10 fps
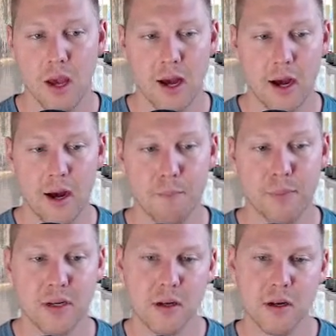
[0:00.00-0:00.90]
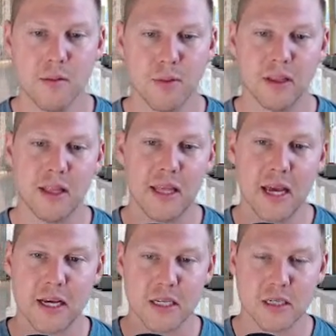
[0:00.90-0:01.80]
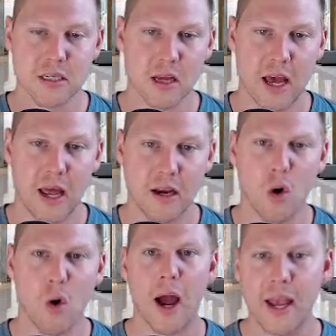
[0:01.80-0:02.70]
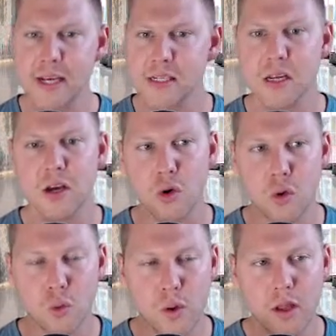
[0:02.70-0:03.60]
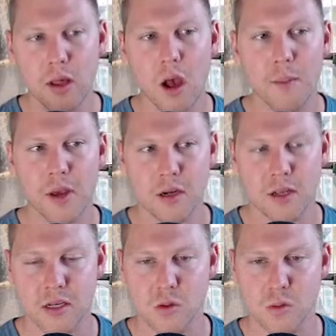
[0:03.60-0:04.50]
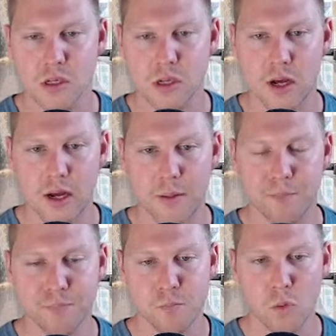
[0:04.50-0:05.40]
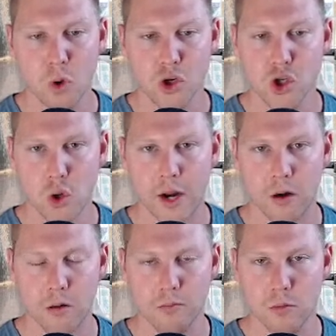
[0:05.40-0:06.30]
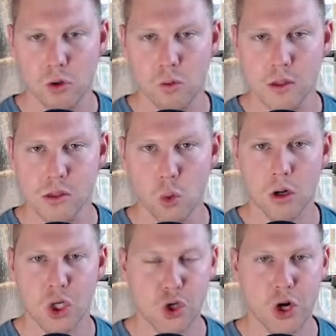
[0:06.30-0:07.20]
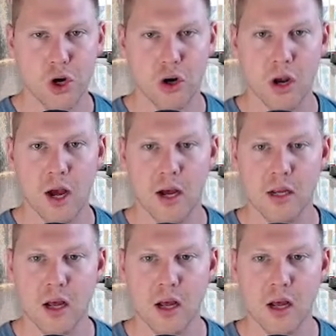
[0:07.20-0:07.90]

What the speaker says: But this, and I guess who really got me onto this was Striker, who runs the orchestrator,